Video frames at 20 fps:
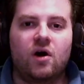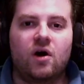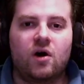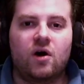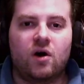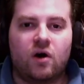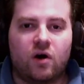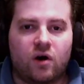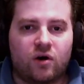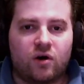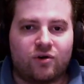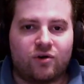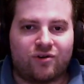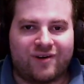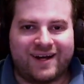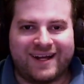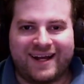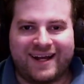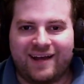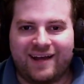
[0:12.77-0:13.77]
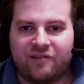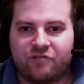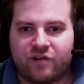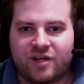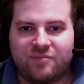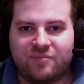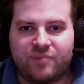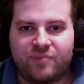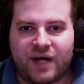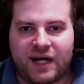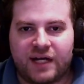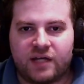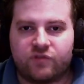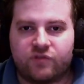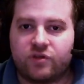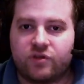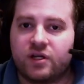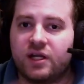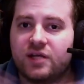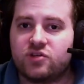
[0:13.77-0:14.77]
Alright everybody, for
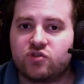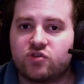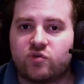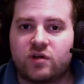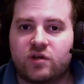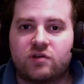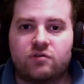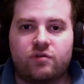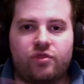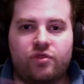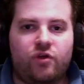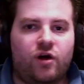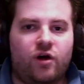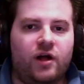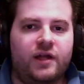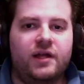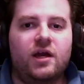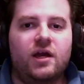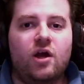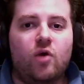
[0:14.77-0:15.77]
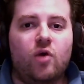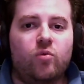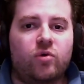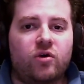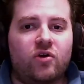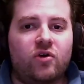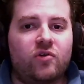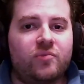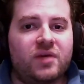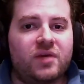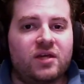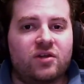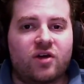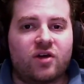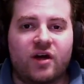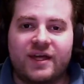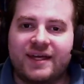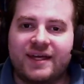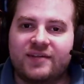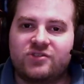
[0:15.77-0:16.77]
today's critical thought, we're going to be
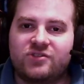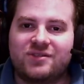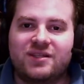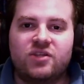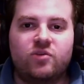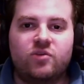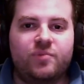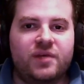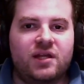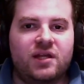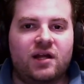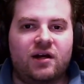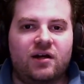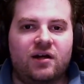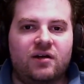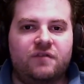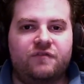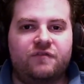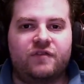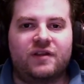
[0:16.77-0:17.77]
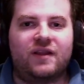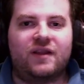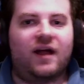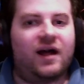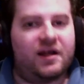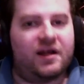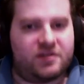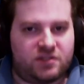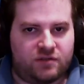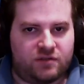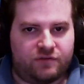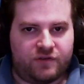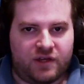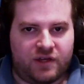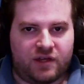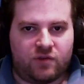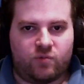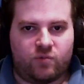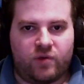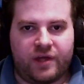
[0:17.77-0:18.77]
getting into a little bit of philosophy
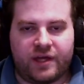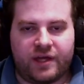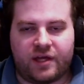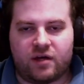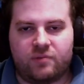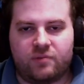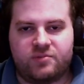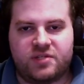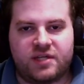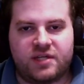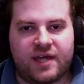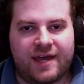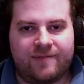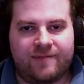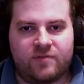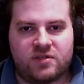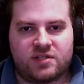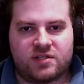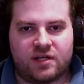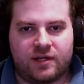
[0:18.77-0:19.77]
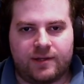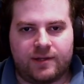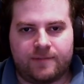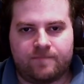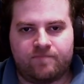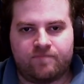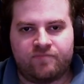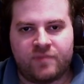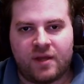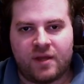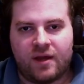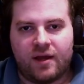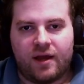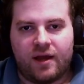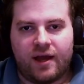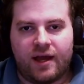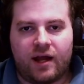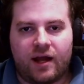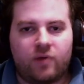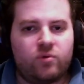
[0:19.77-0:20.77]
when it comes to game design.
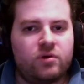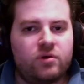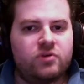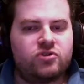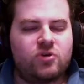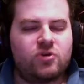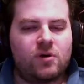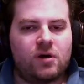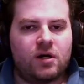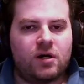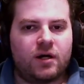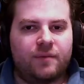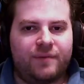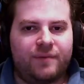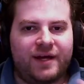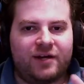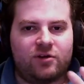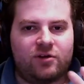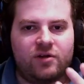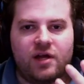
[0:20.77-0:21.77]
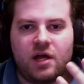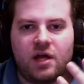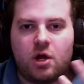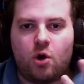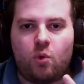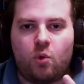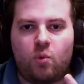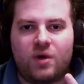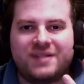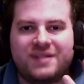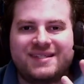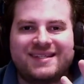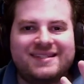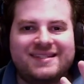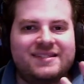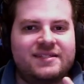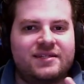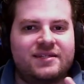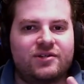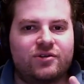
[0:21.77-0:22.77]
And I want to talk about what's
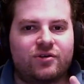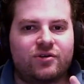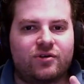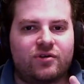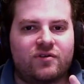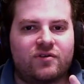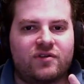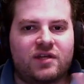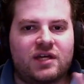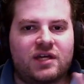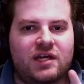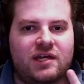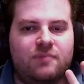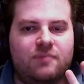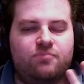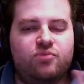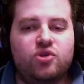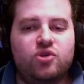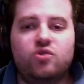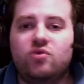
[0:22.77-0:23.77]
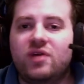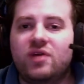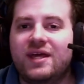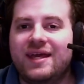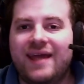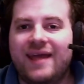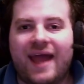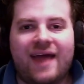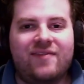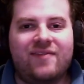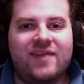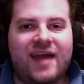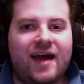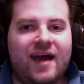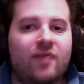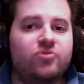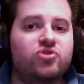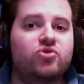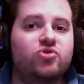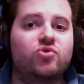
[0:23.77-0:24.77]
considered the beauty and the
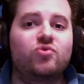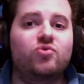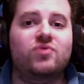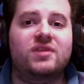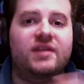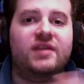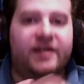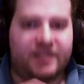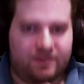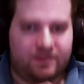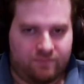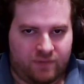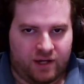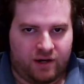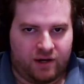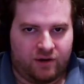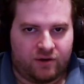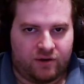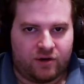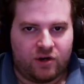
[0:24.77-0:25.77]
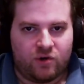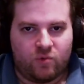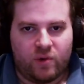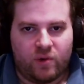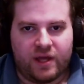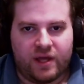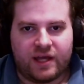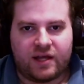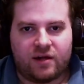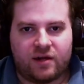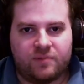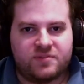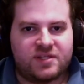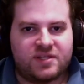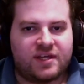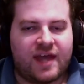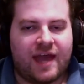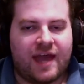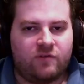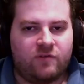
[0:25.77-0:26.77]
absolute nightmare when it comes to
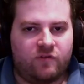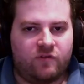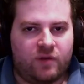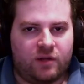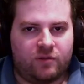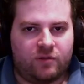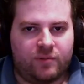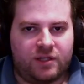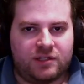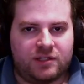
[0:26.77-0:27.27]
game development.